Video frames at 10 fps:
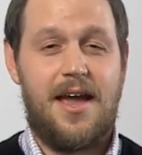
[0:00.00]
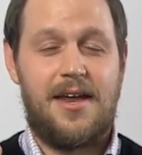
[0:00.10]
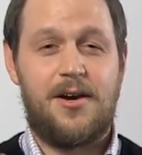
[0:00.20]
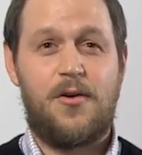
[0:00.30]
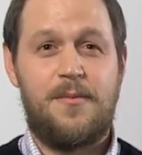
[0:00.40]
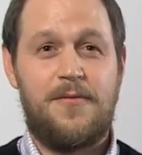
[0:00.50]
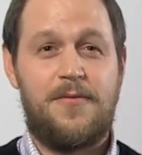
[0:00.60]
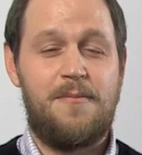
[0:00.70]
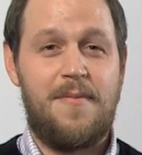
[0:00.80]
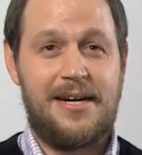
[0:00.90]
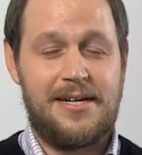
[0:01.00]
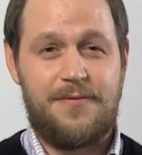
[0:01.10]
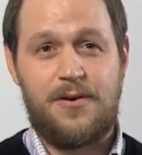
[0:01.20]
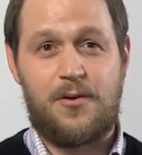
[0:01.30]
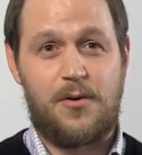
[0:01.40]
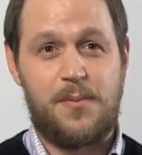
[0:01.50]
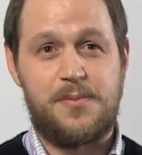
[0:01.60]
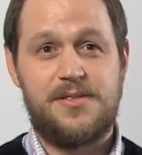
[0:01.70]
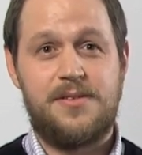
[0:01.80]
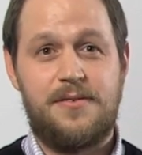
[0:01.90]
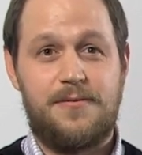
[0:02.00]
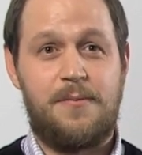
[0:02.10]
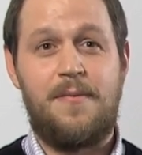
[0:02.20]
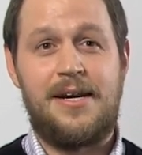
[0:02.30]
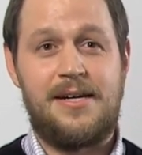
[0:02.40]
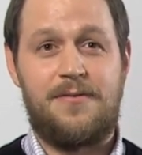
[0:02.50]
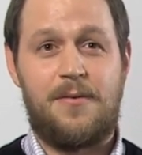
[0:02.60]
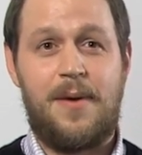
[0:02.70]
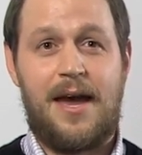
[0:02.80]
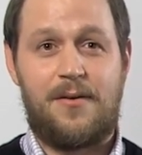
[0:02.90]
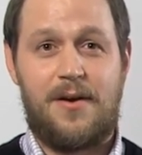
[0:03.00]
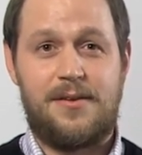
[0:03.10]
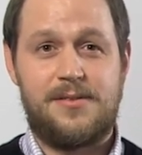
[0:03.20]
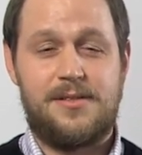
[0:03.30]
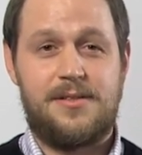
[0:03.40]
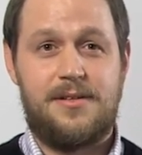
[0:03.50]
and agreement from many different groups from many different backgrounds.